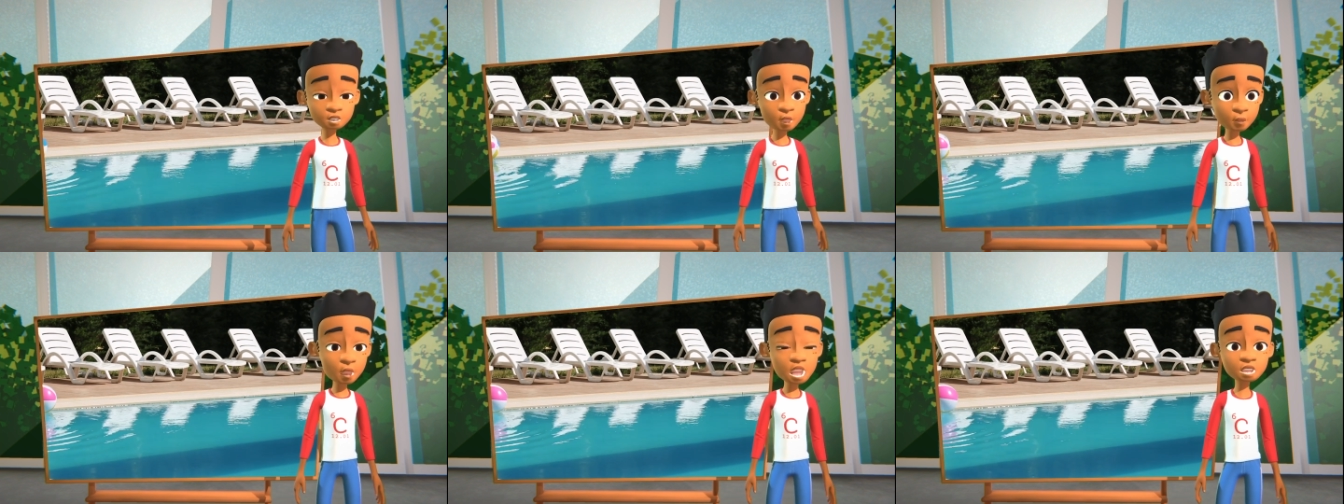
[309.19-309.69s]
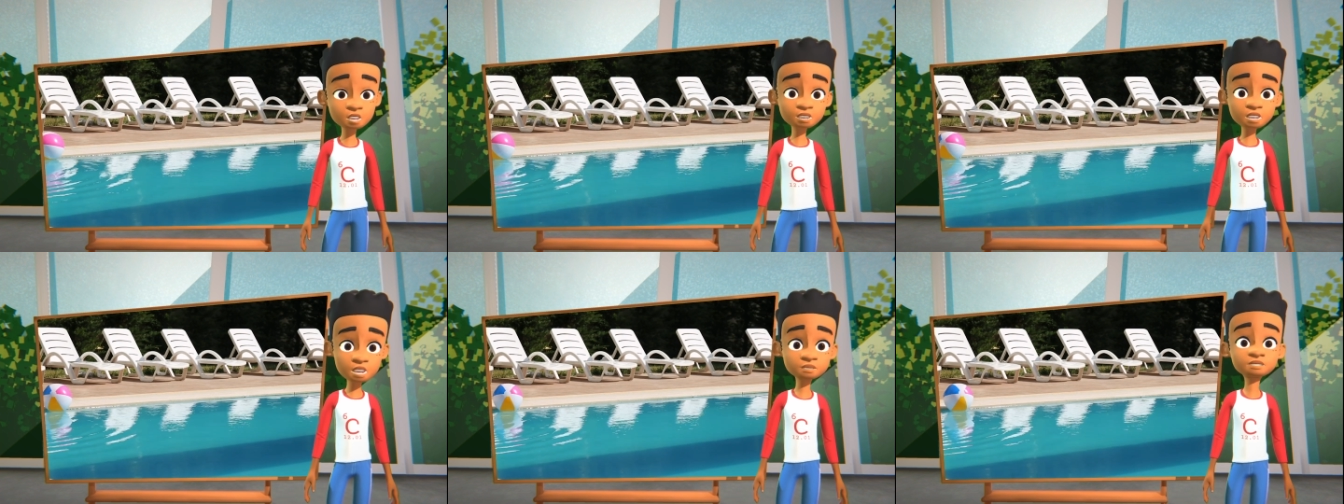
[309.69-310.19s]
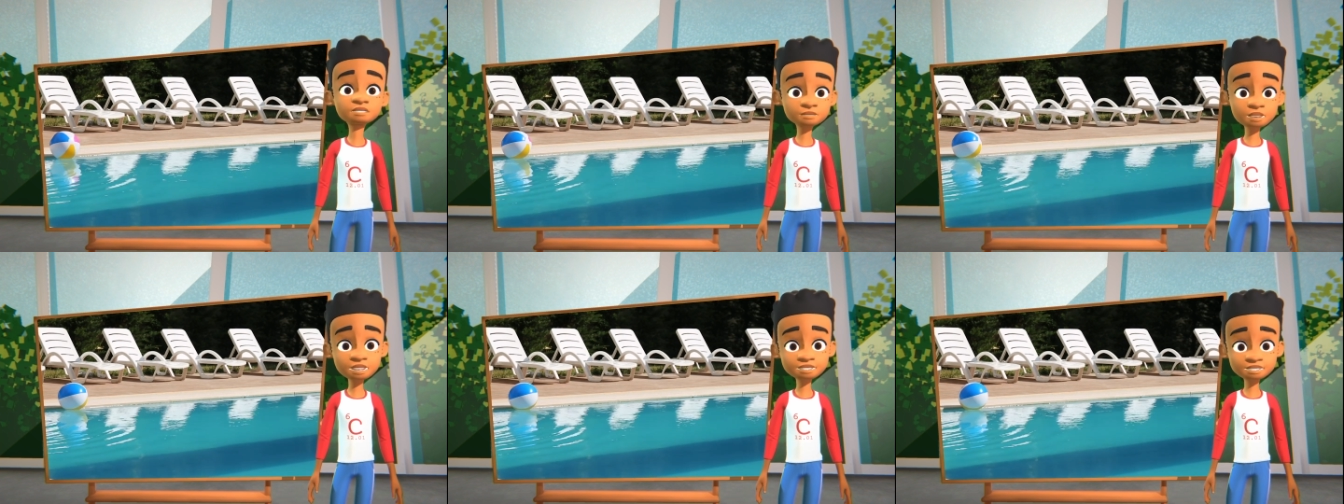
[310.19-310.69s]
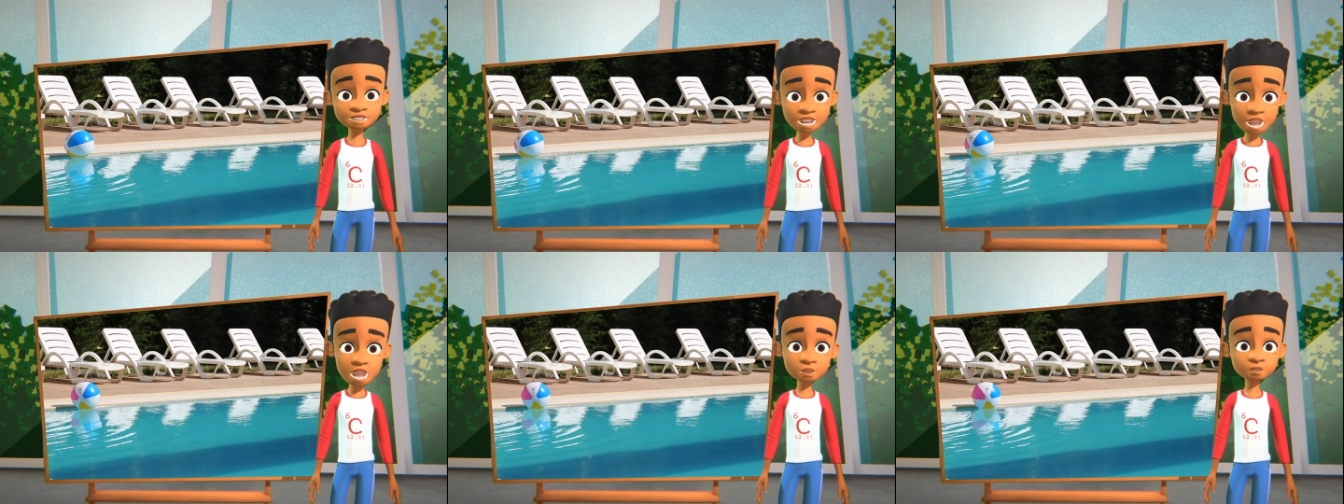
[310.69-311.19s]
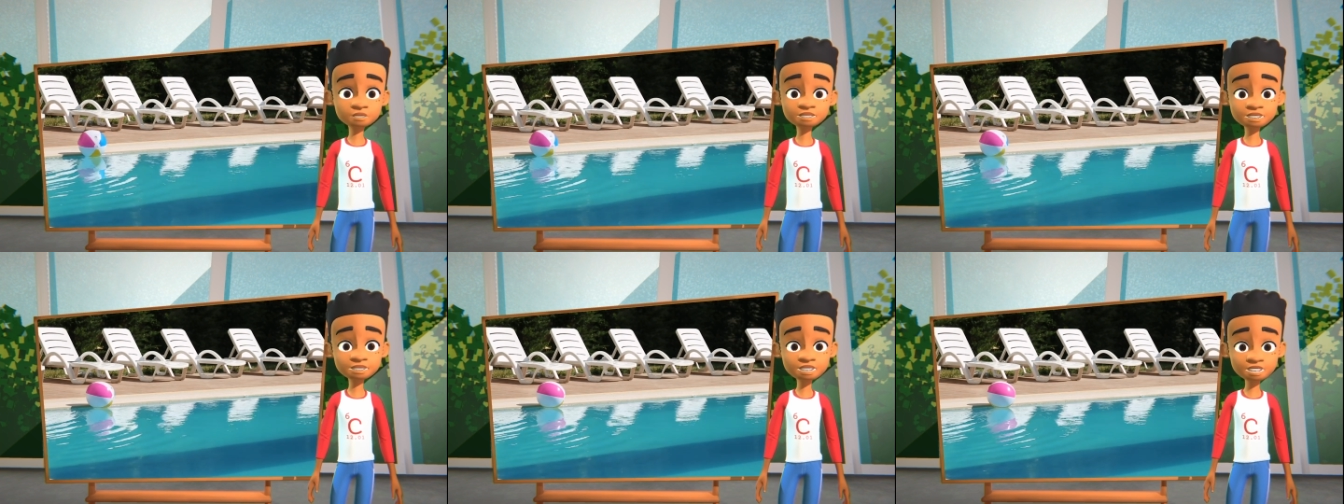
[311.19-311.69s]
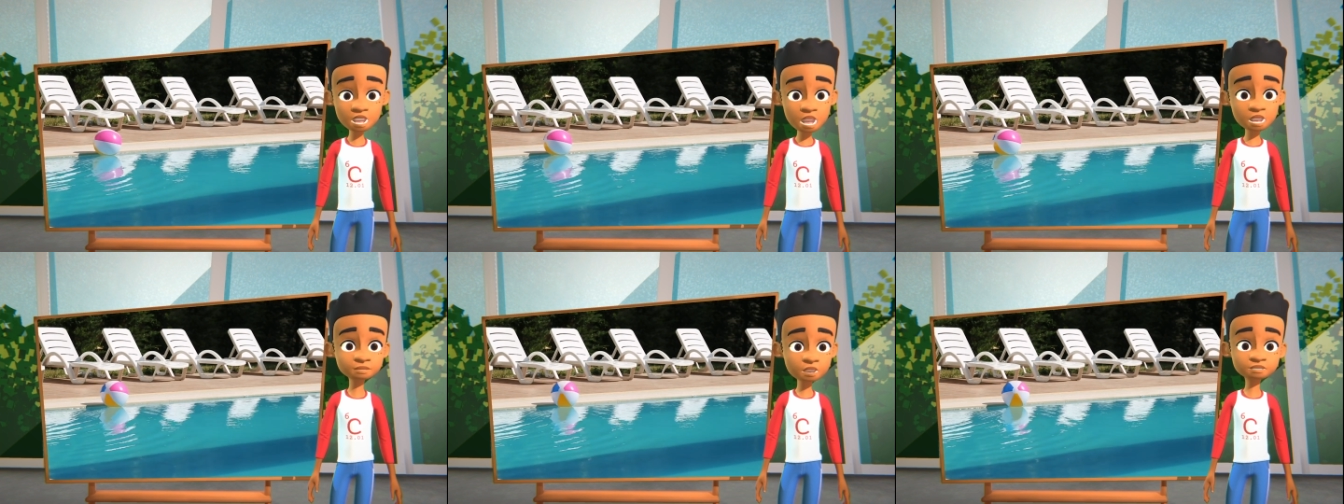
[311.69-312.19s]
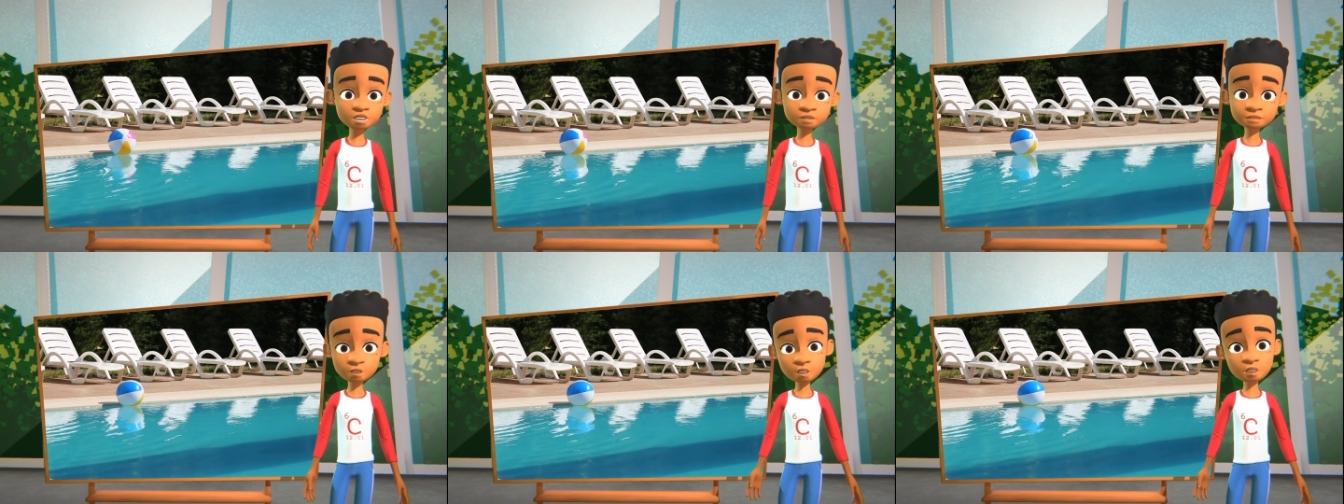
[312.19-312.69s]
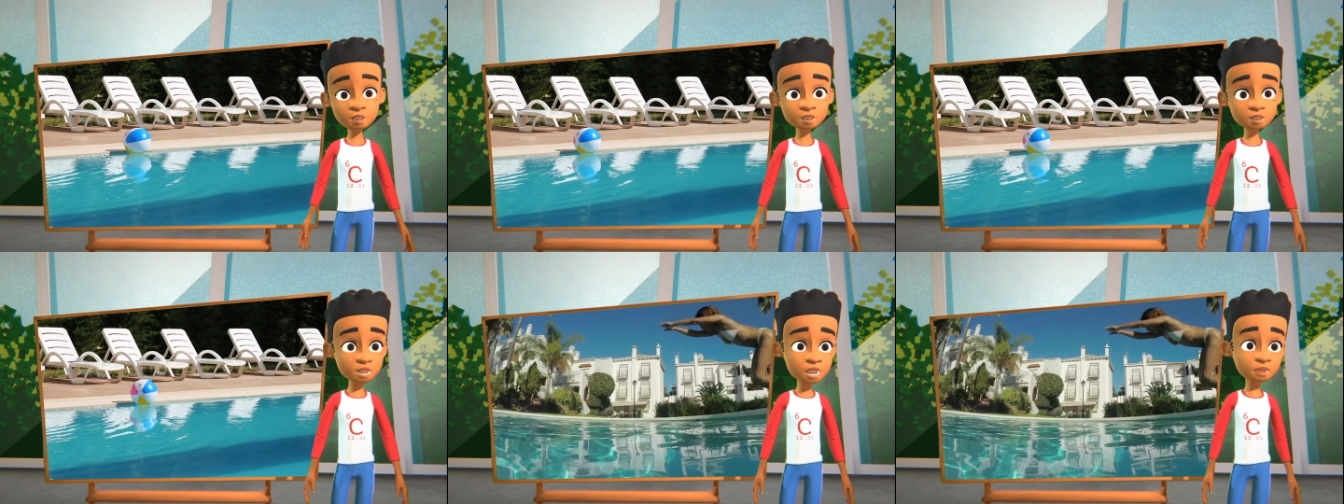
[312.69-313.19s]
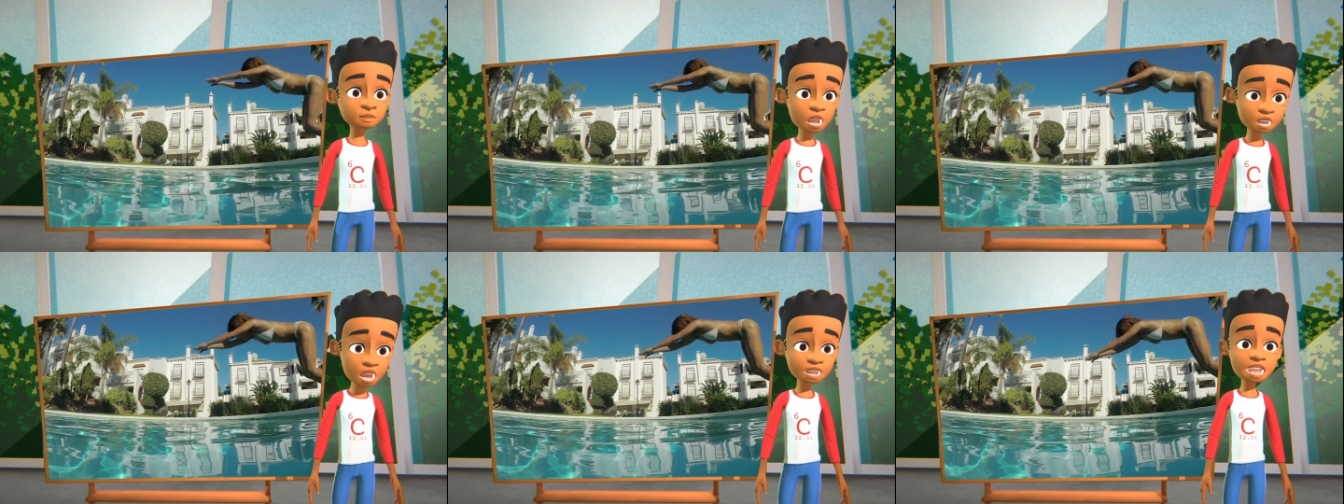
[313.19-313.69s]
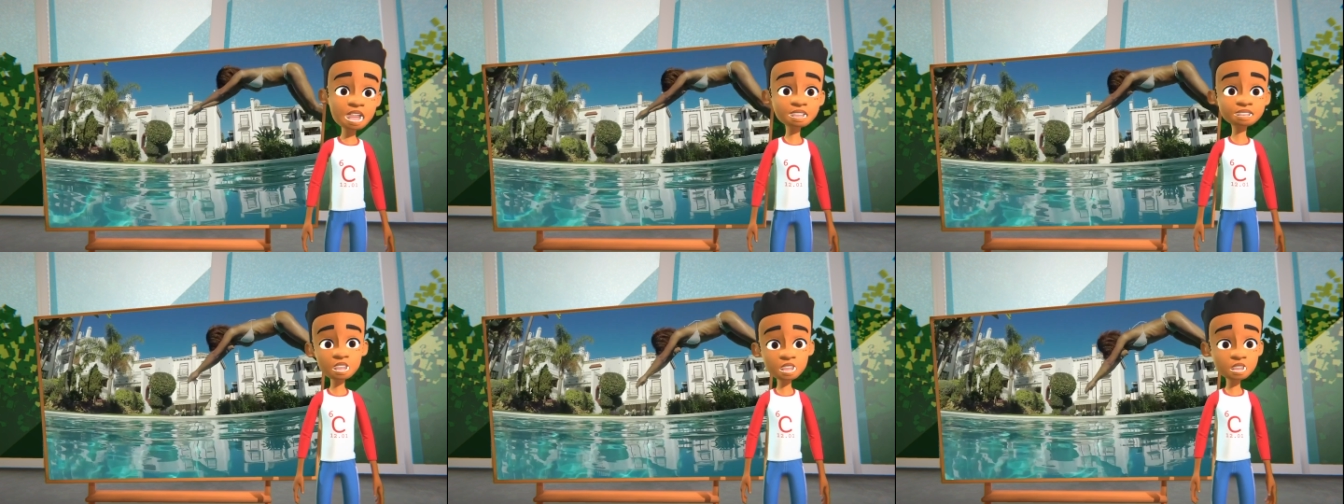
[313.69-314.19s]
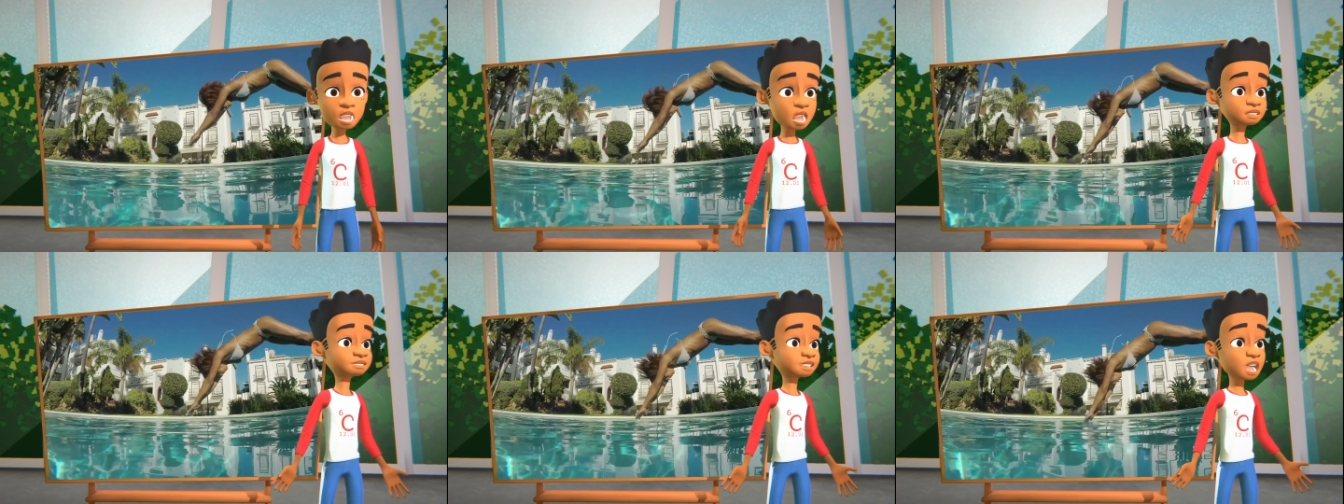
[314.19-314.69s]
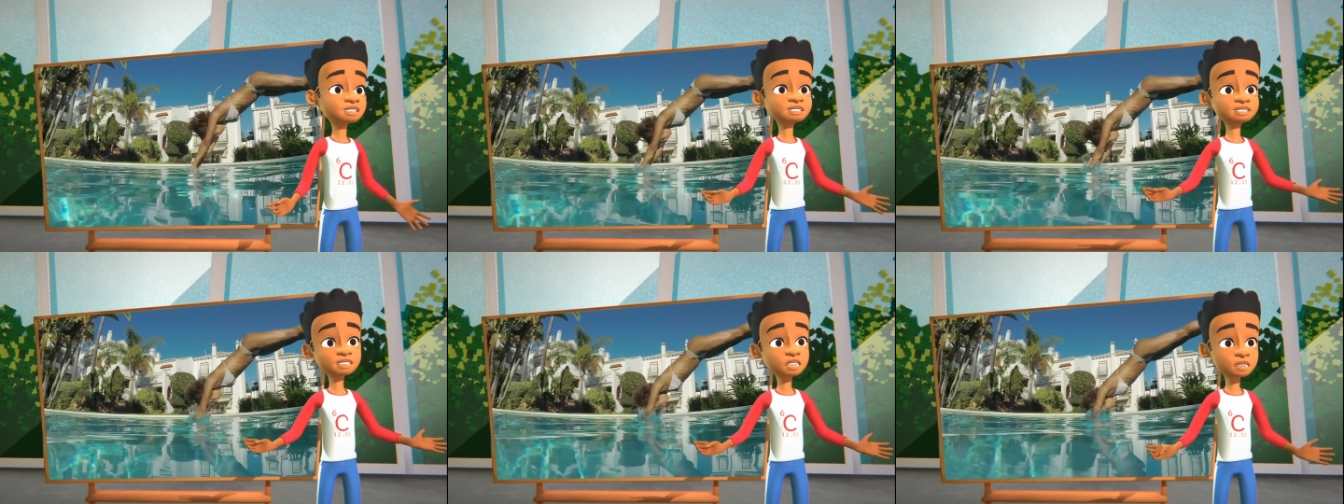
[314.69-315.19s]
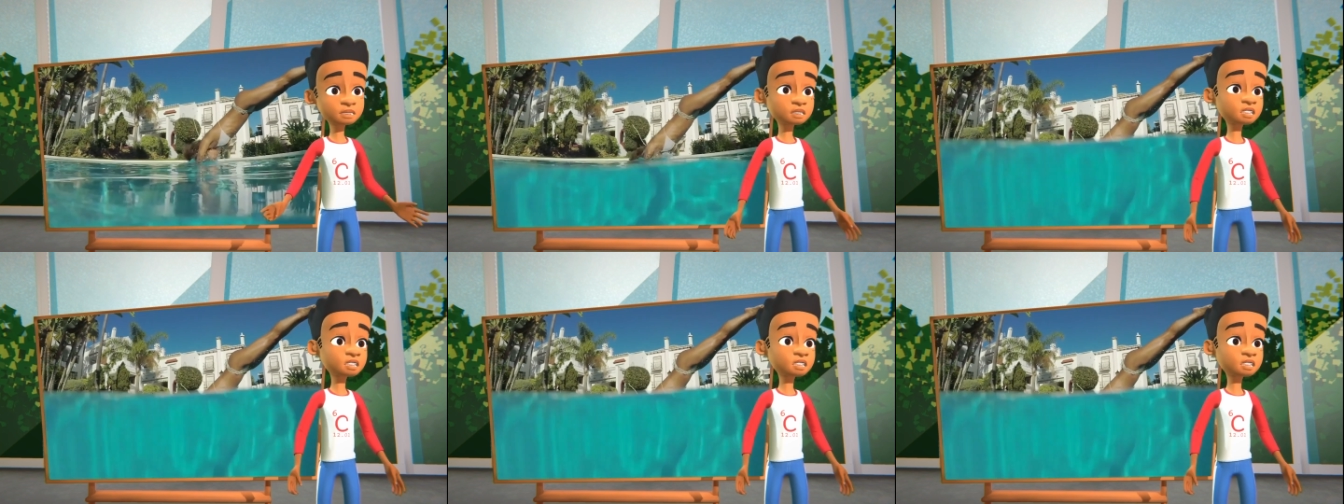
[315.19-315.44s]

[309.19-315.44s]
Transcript: The water took up space and was in the shape of our pool. My Aunt Edna, a solid,